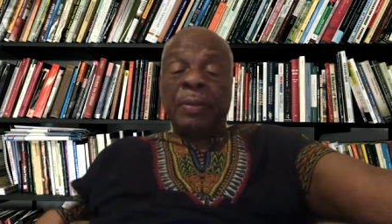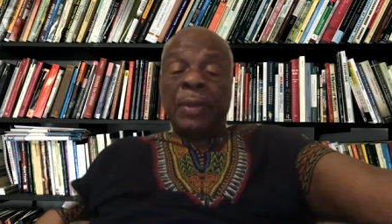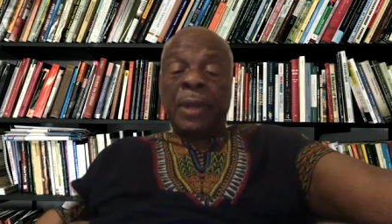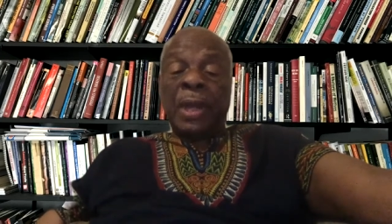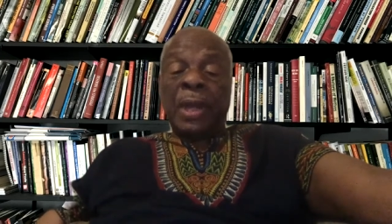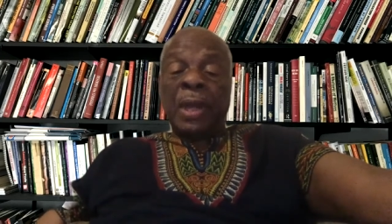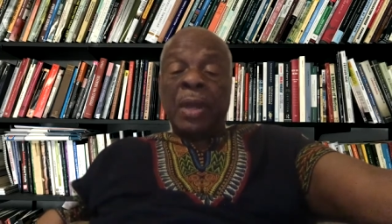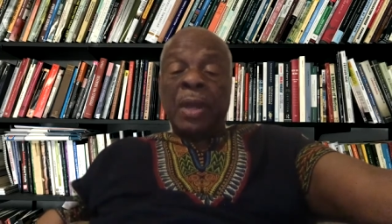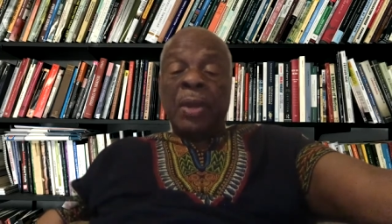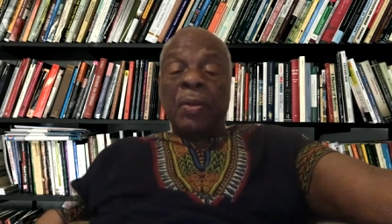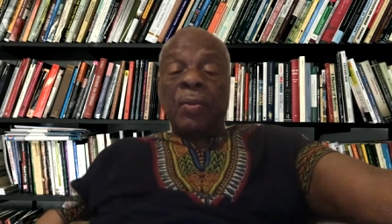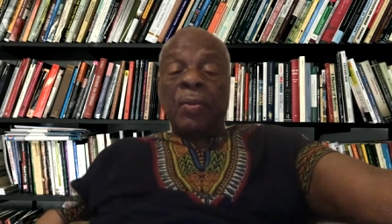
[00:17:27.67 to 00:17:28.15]

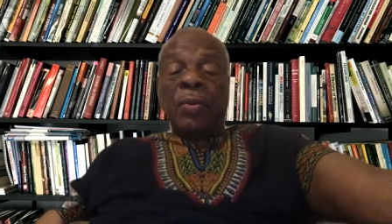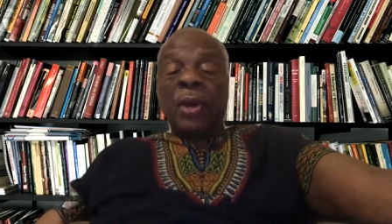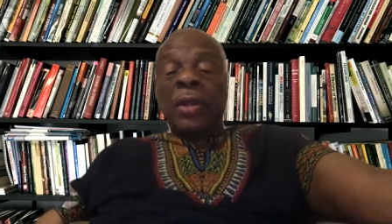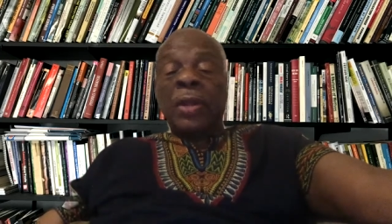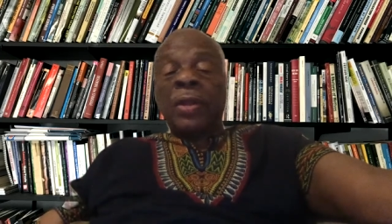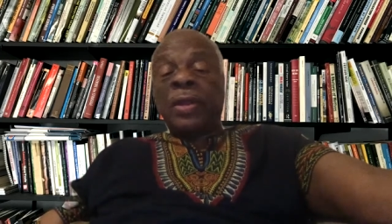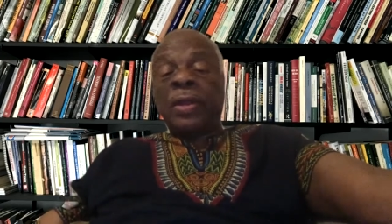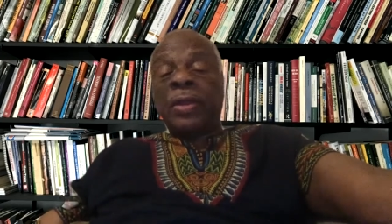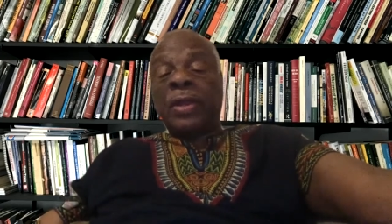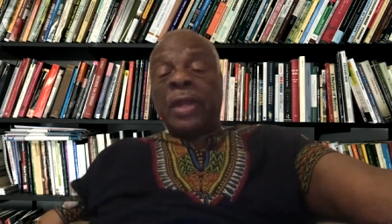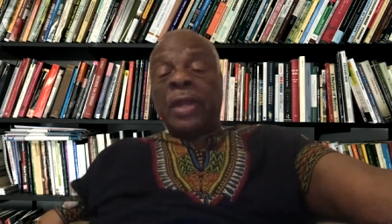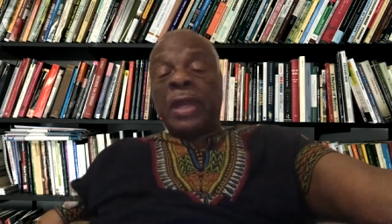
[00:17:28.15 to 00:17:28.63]
rather
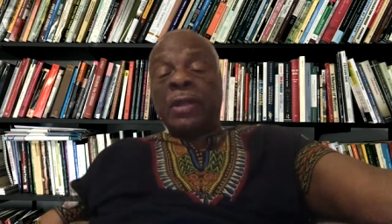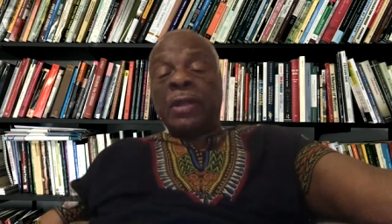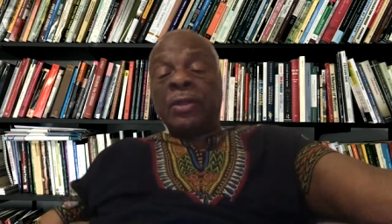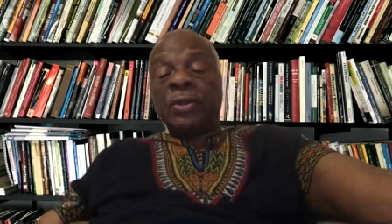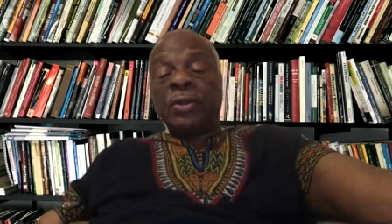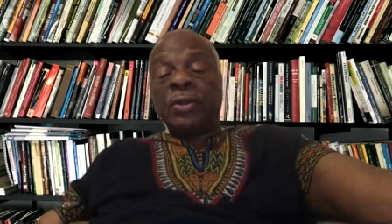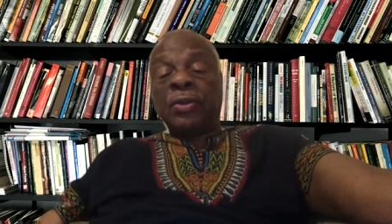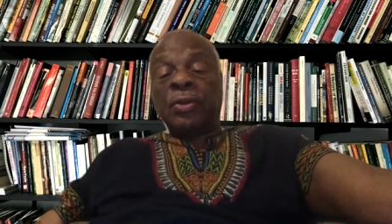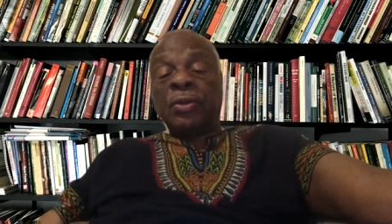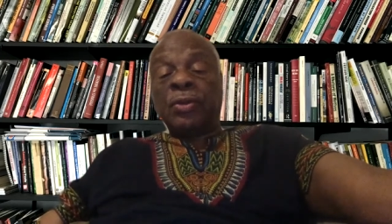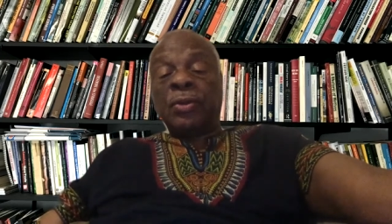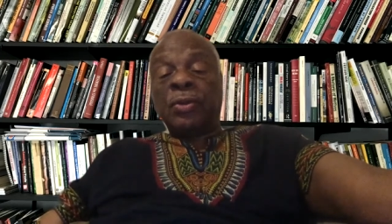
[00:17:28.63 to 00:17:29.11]

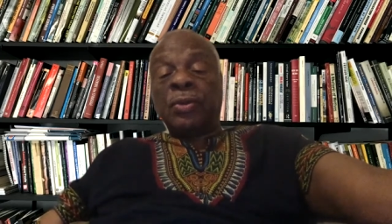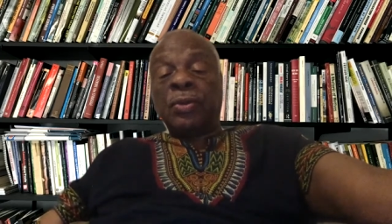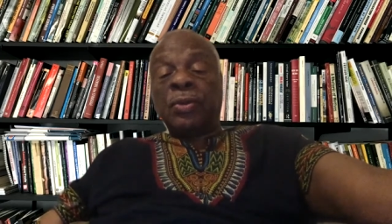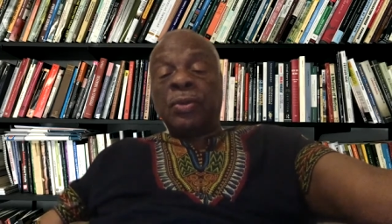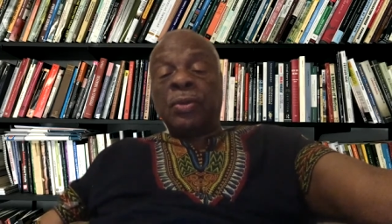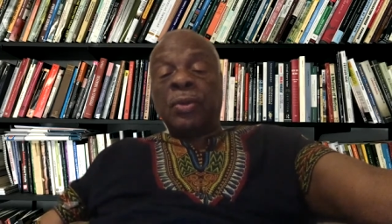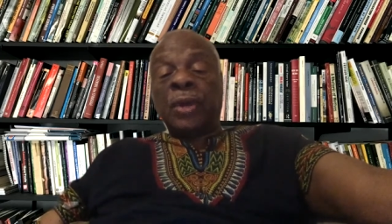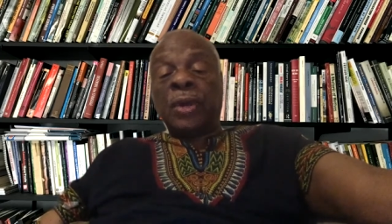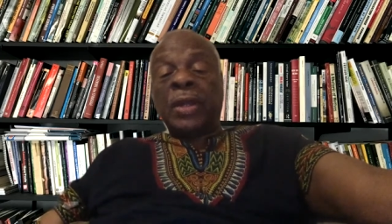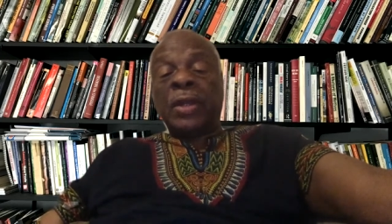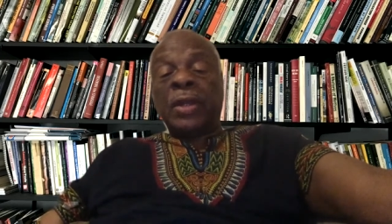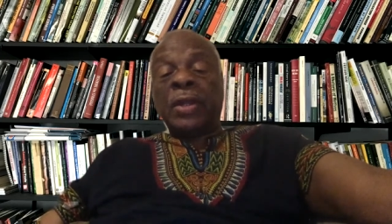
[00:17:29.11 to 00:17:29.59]

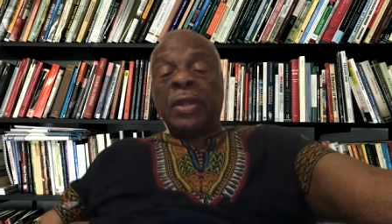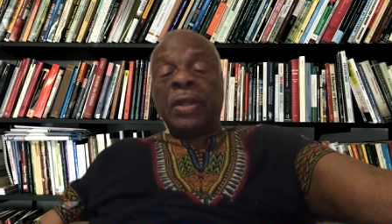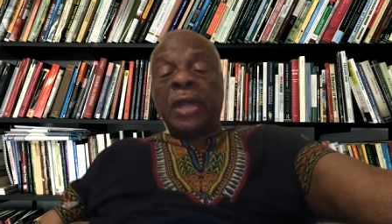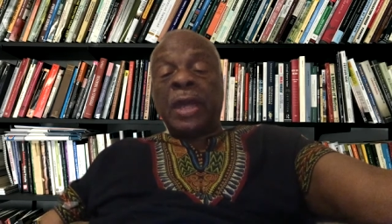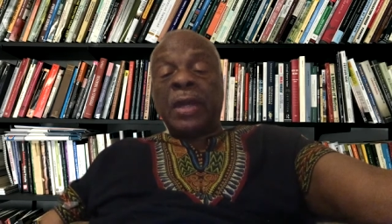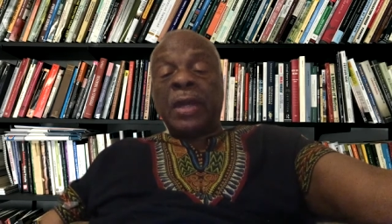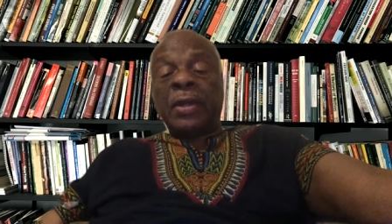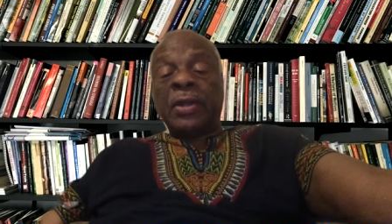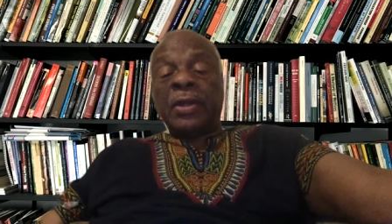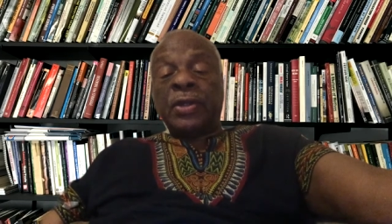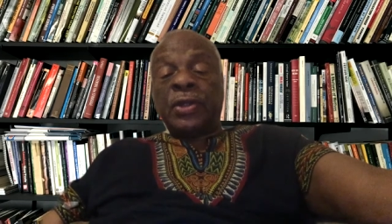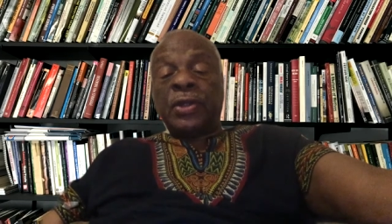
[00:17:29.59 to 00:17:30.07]
than
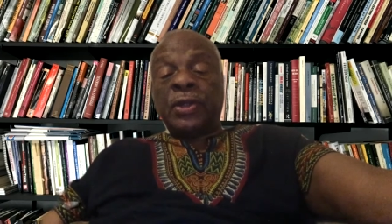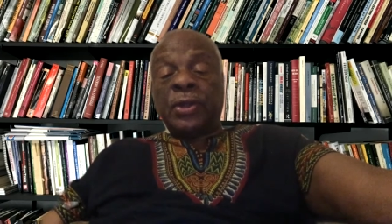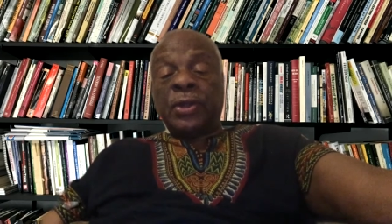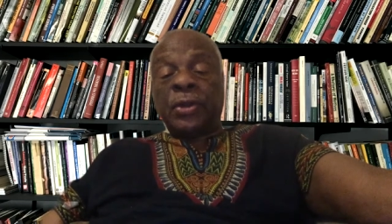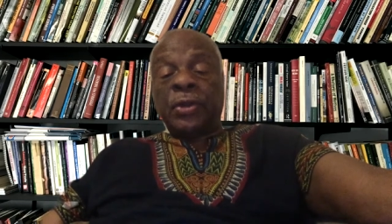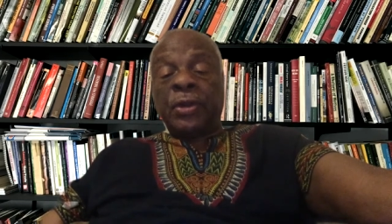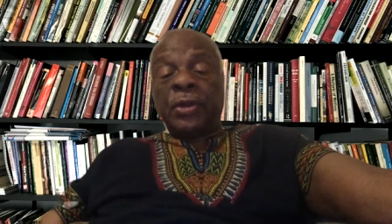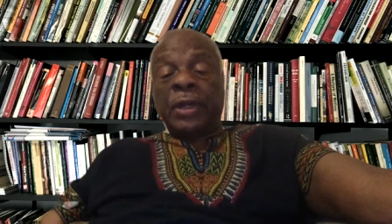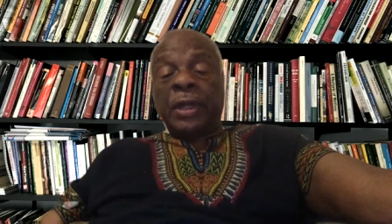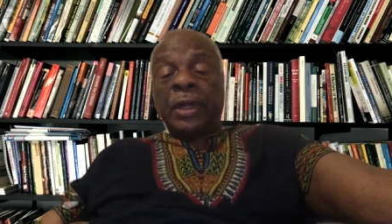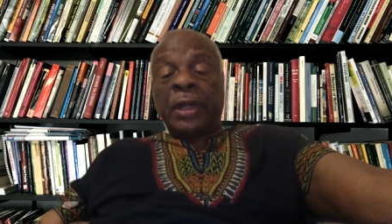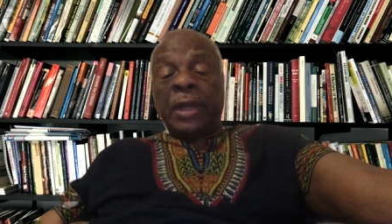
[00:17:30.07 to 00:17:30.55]

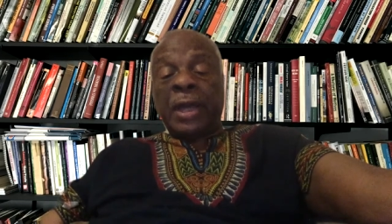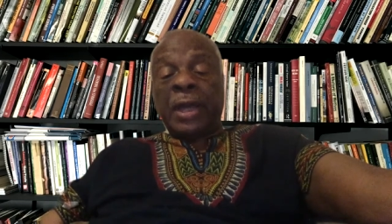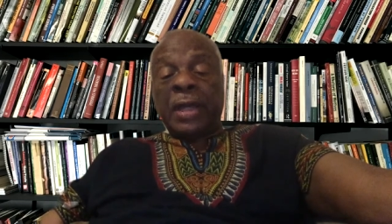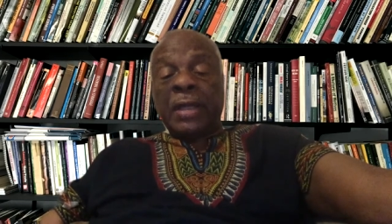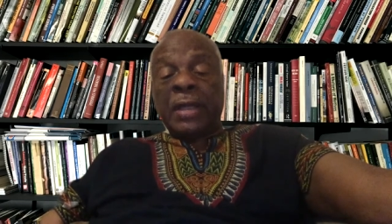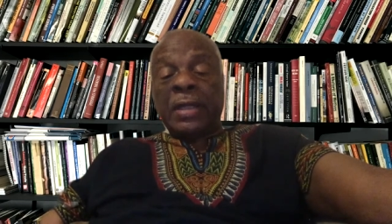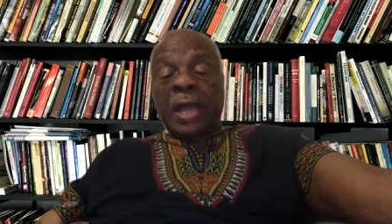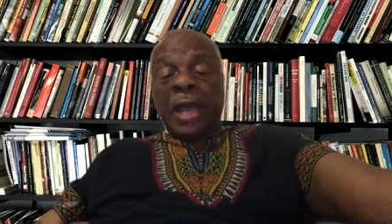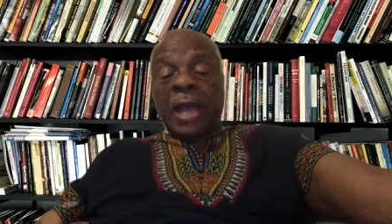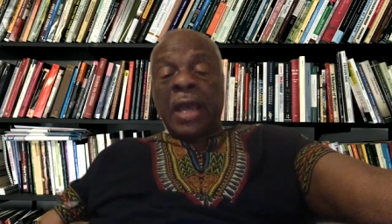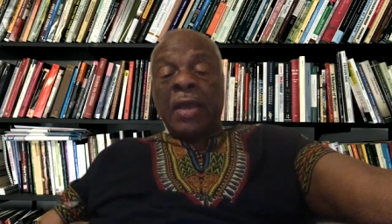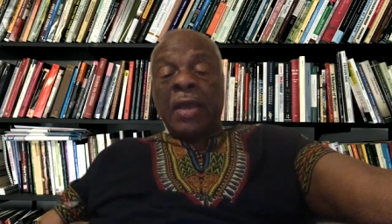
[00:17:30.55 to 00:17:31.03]
asserting, as I
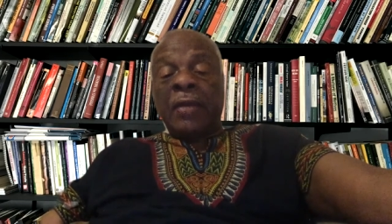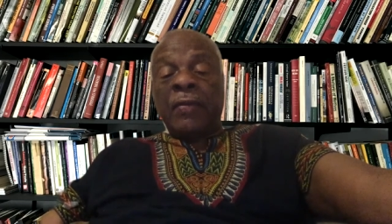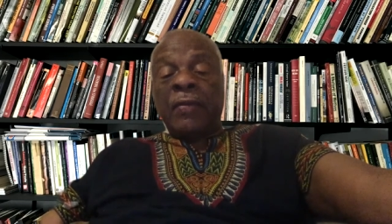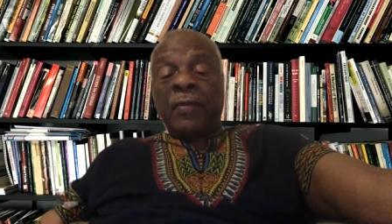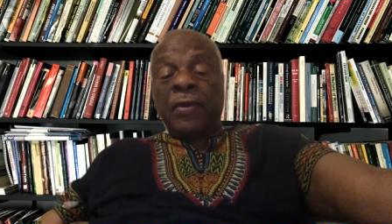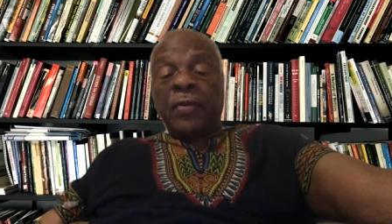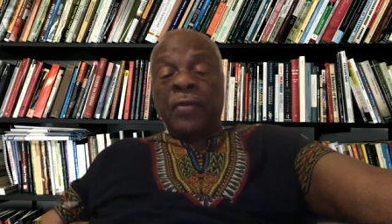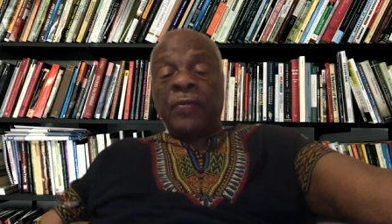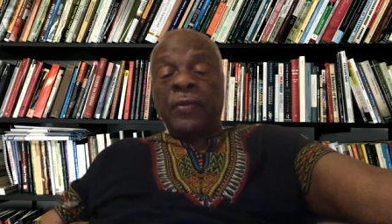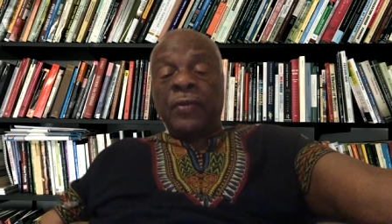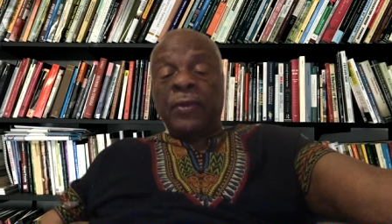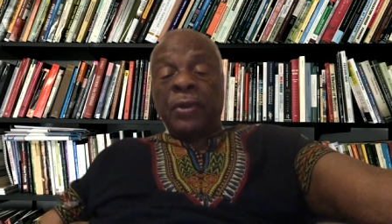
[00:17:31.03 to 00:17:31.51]
have often
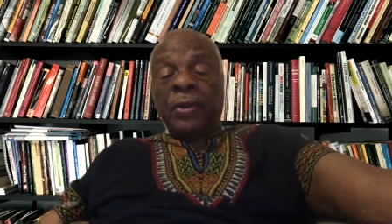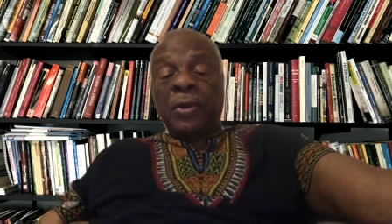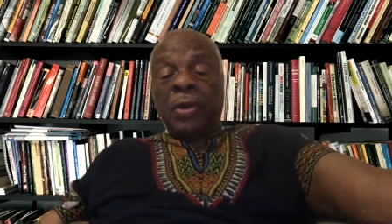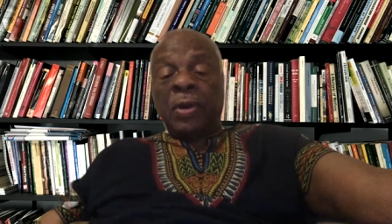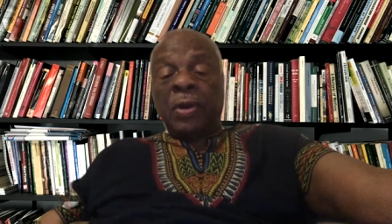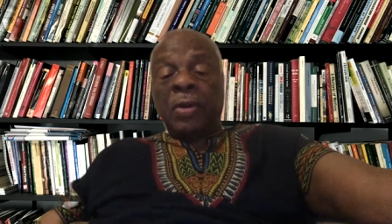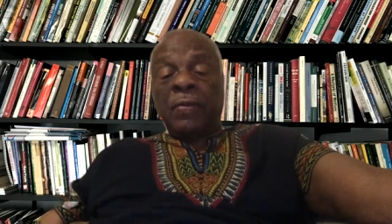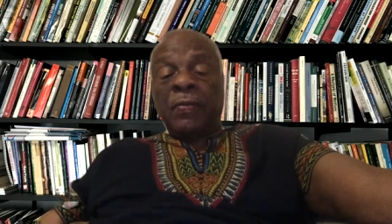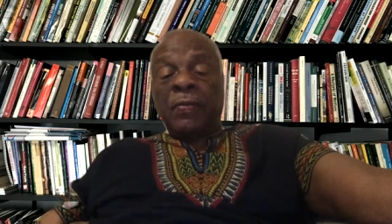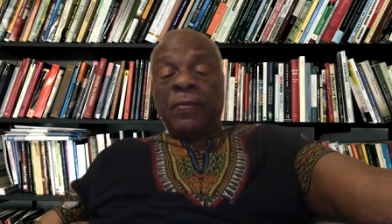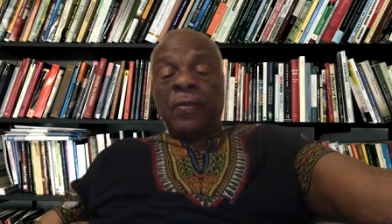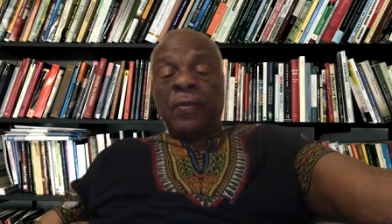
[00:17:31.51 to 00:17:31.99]
called
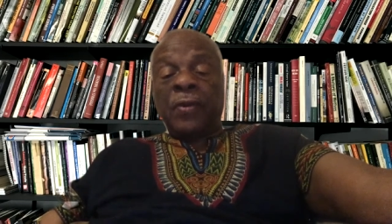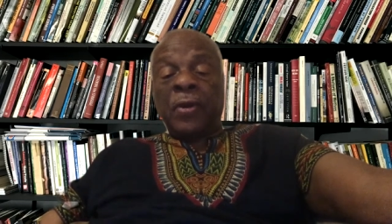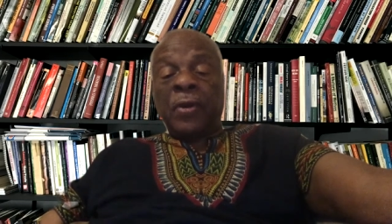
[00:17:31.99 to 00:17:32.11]
for,